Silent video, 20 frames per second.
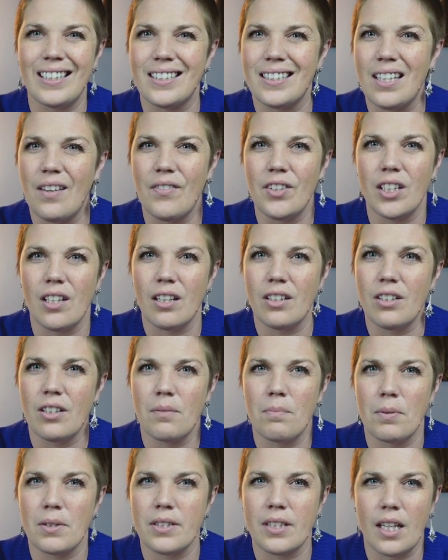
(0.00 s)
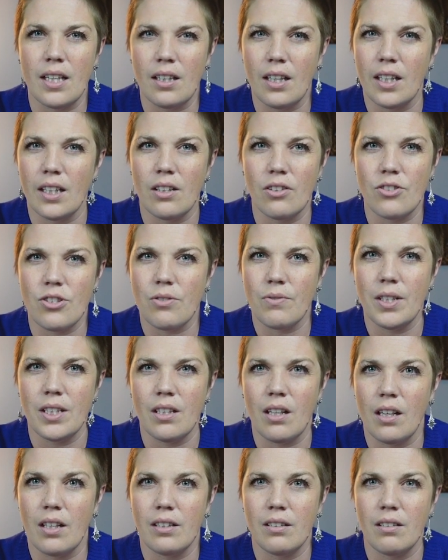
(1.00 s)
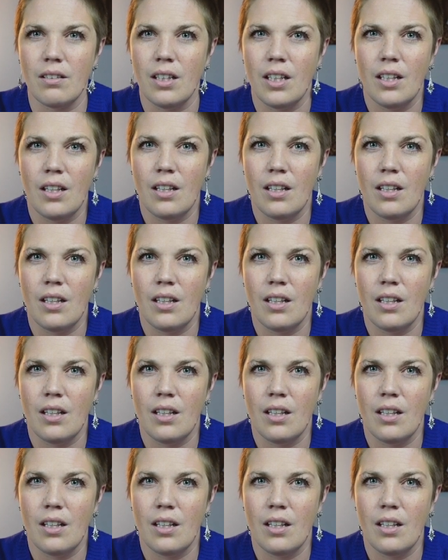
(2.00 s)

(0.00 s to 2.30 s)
700% like you're doing on